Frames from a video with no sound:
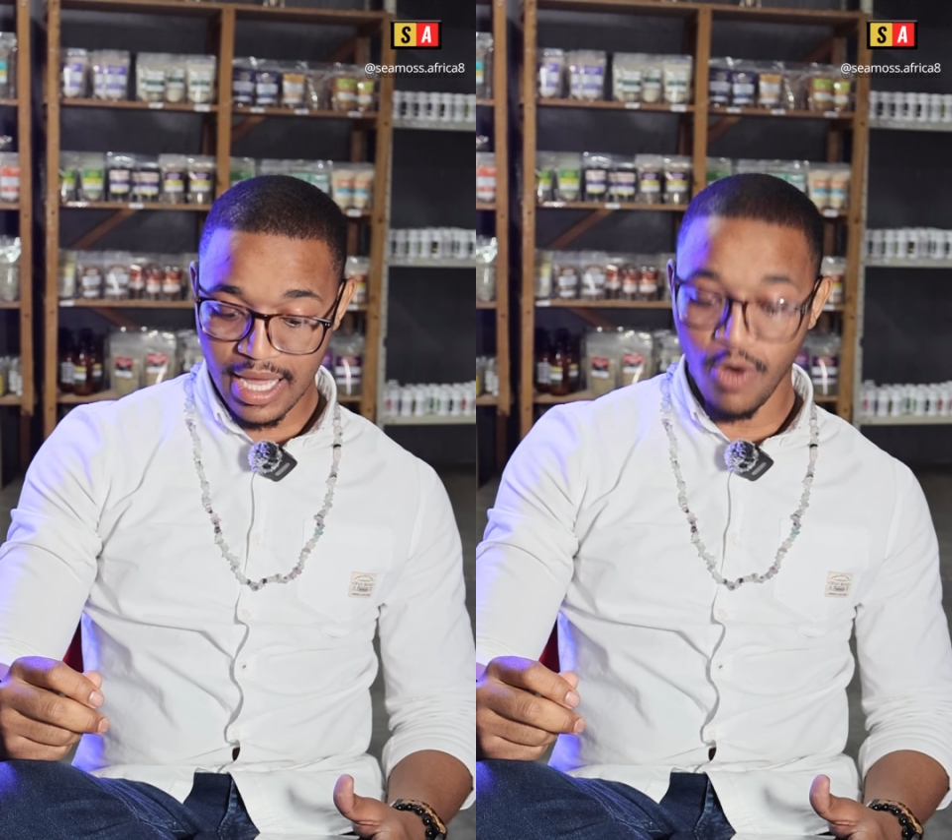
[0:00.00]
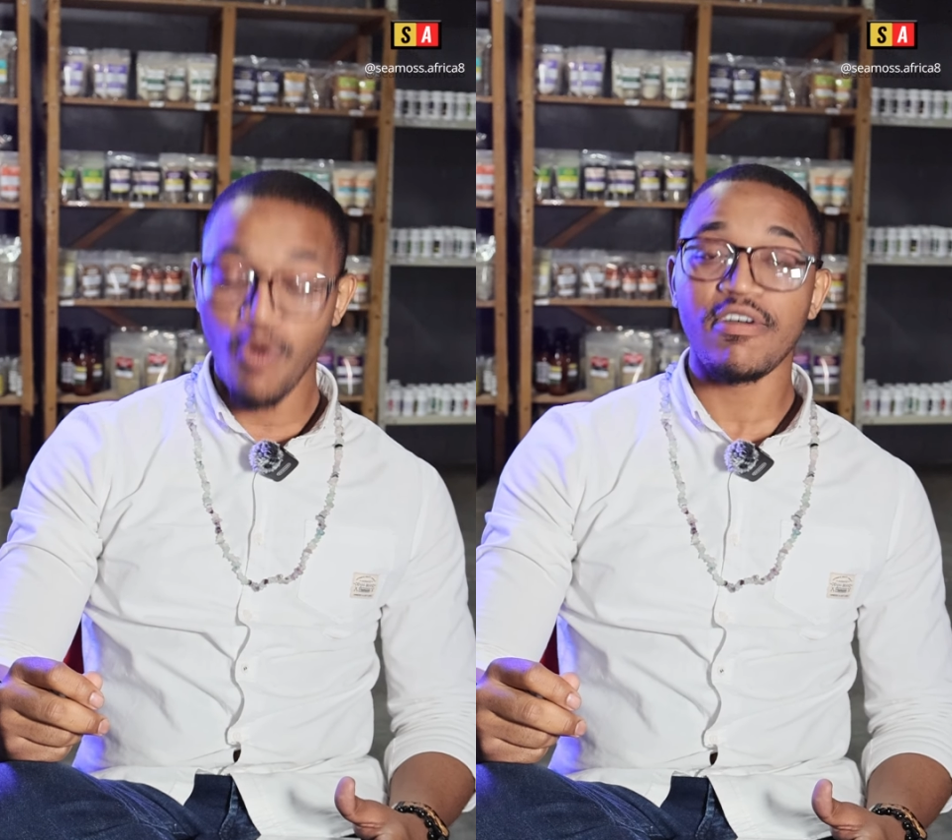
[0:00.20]

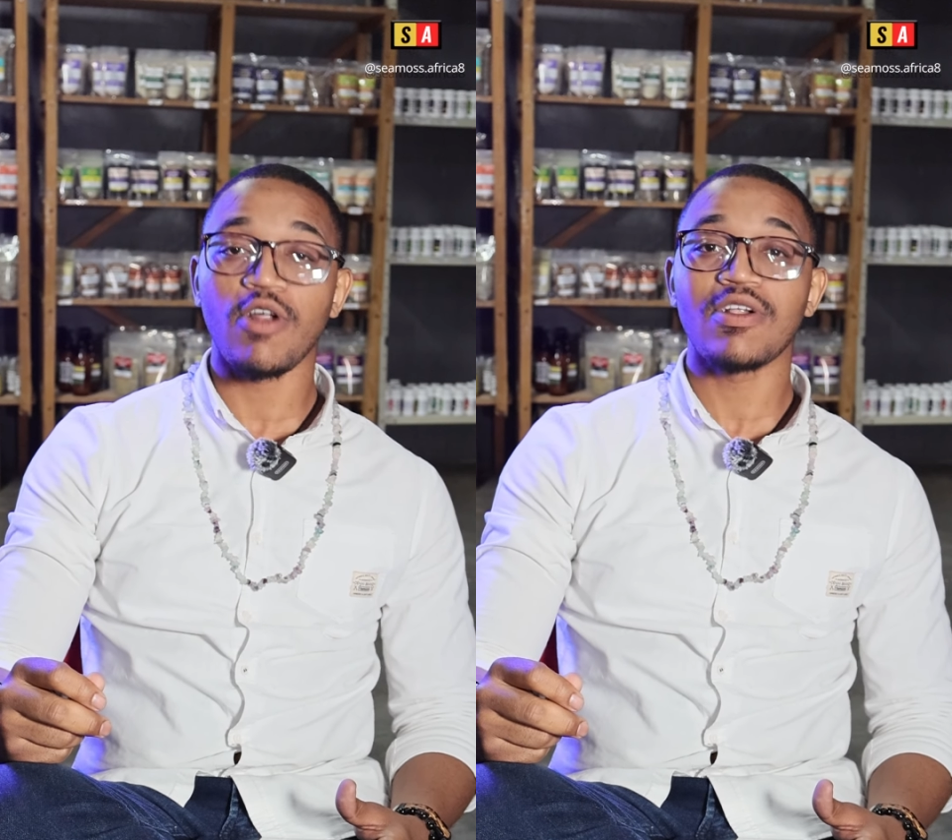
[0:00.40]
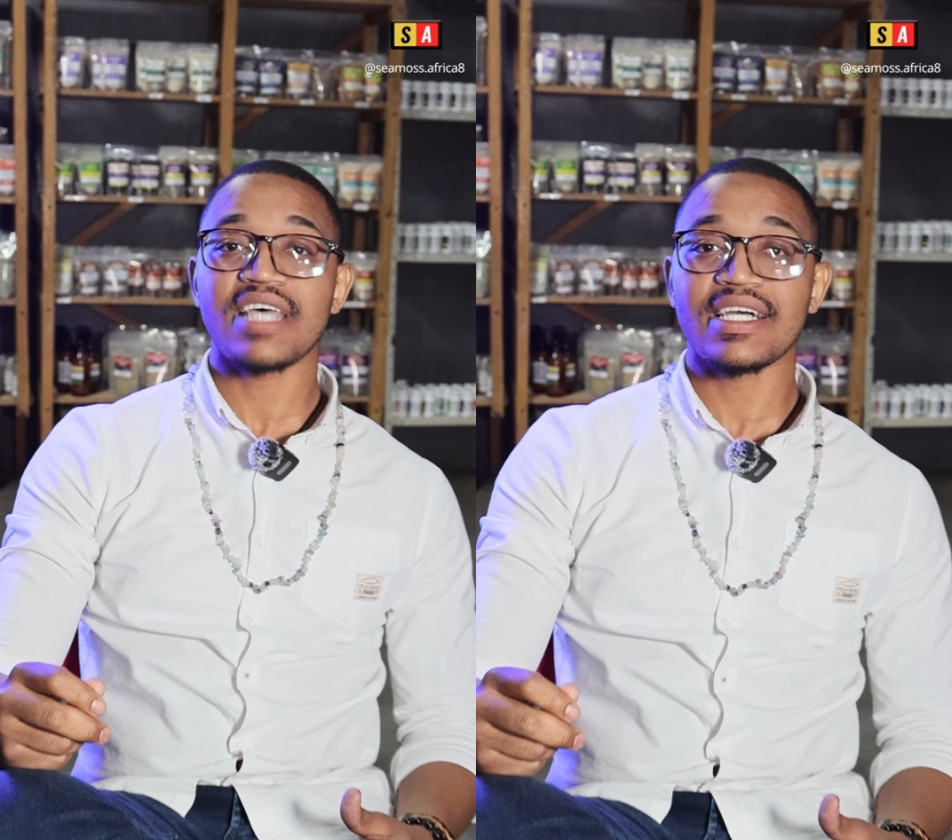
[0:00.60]
and
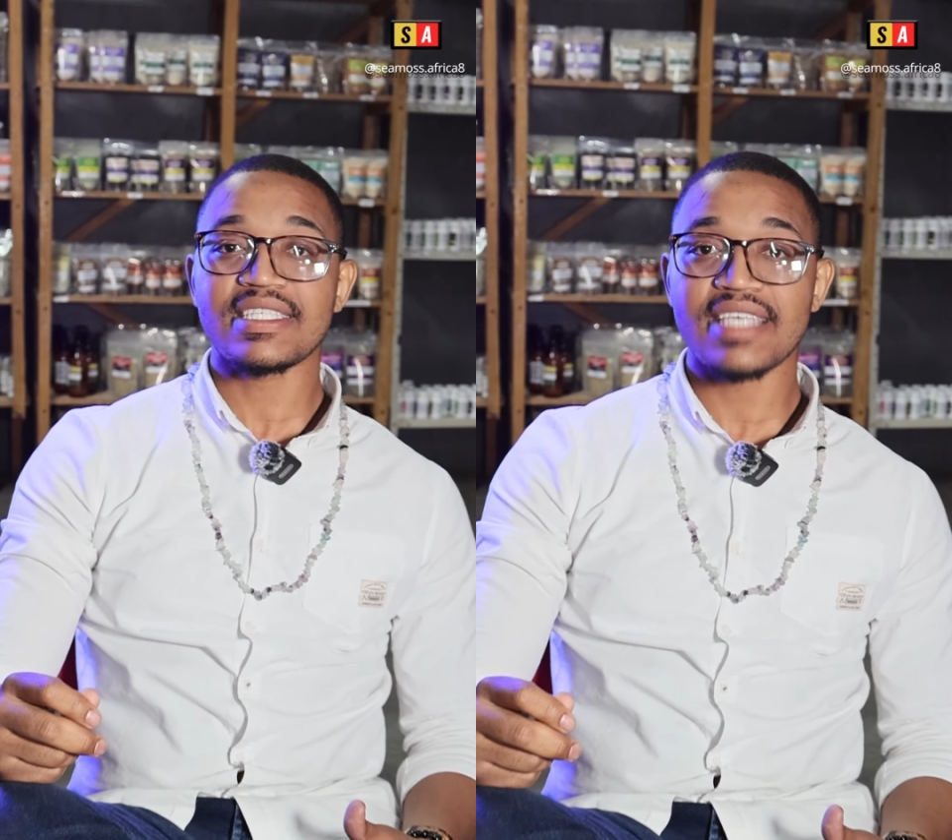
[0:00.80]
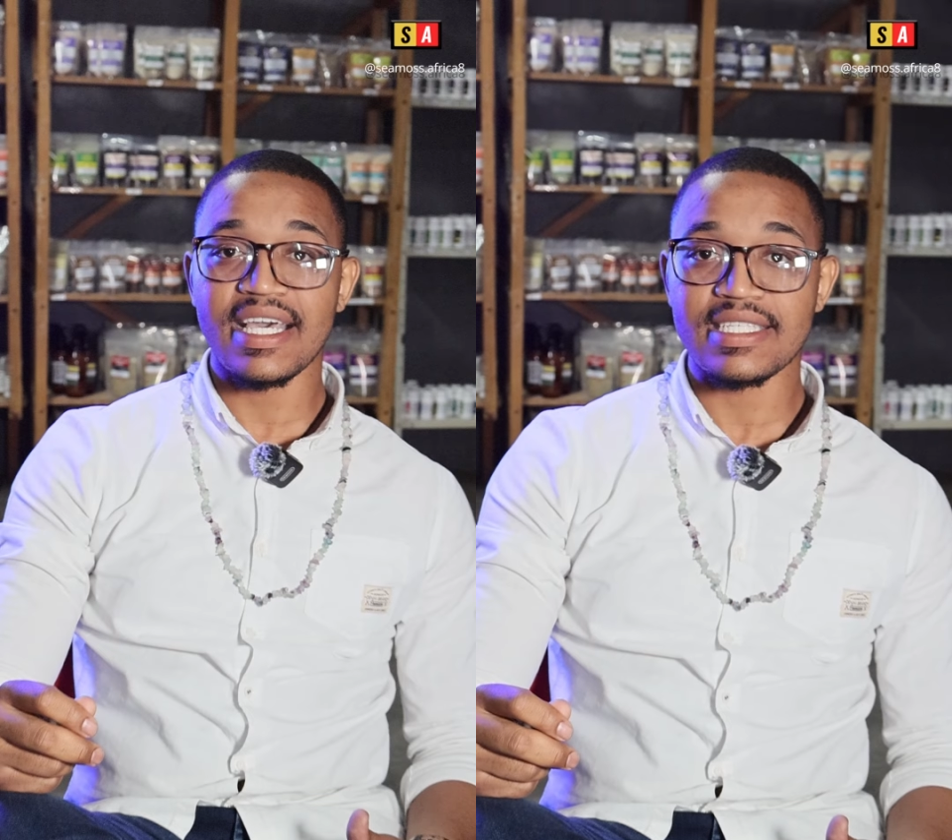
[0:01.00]
overall
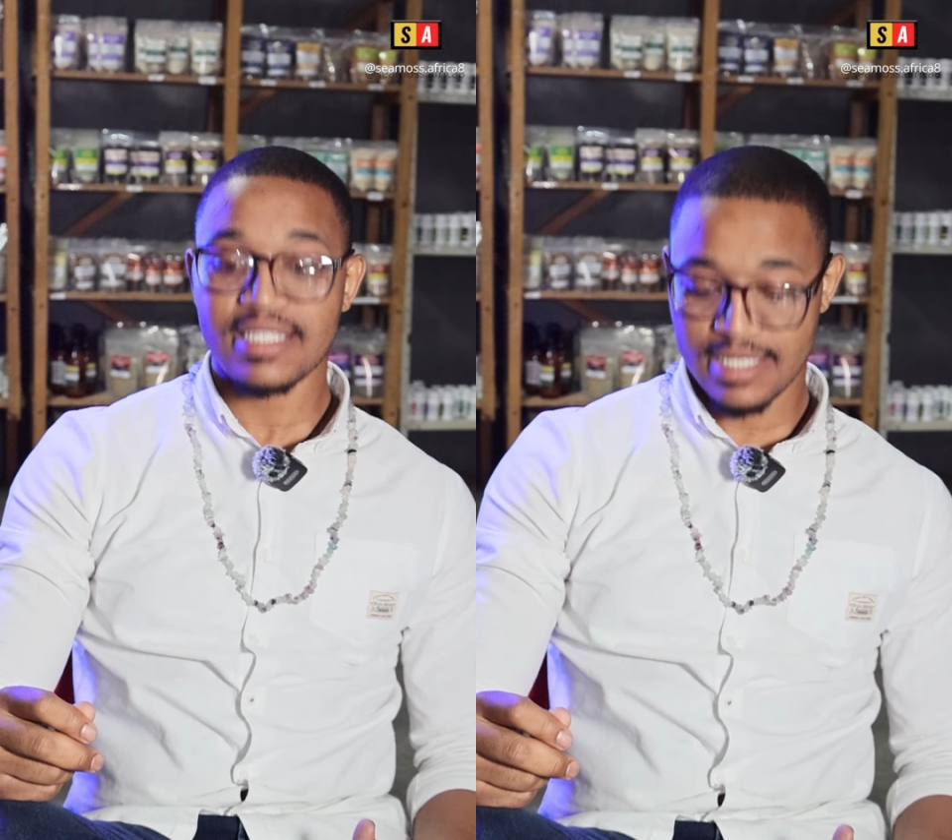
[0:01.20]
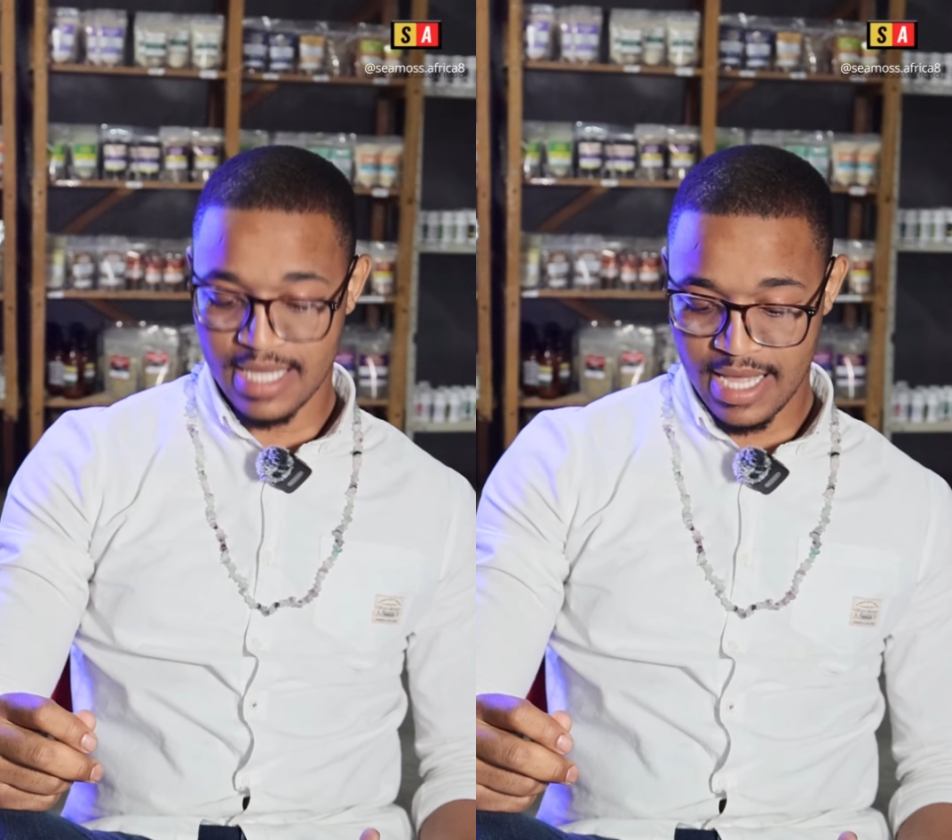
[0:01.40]

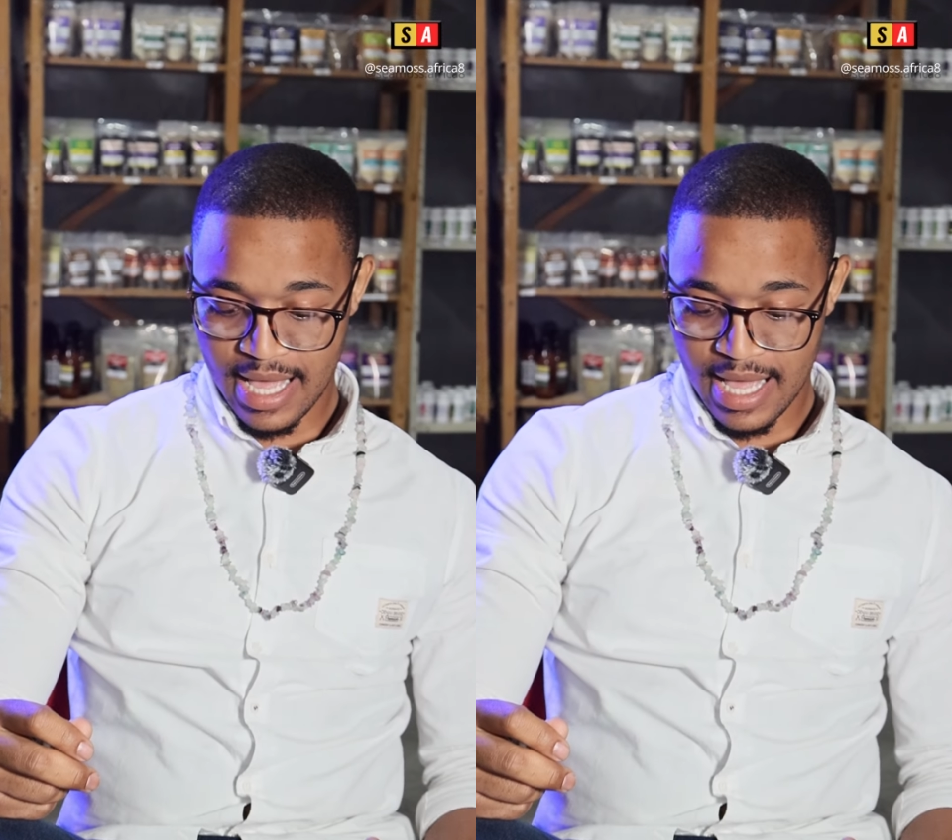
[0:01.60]
success.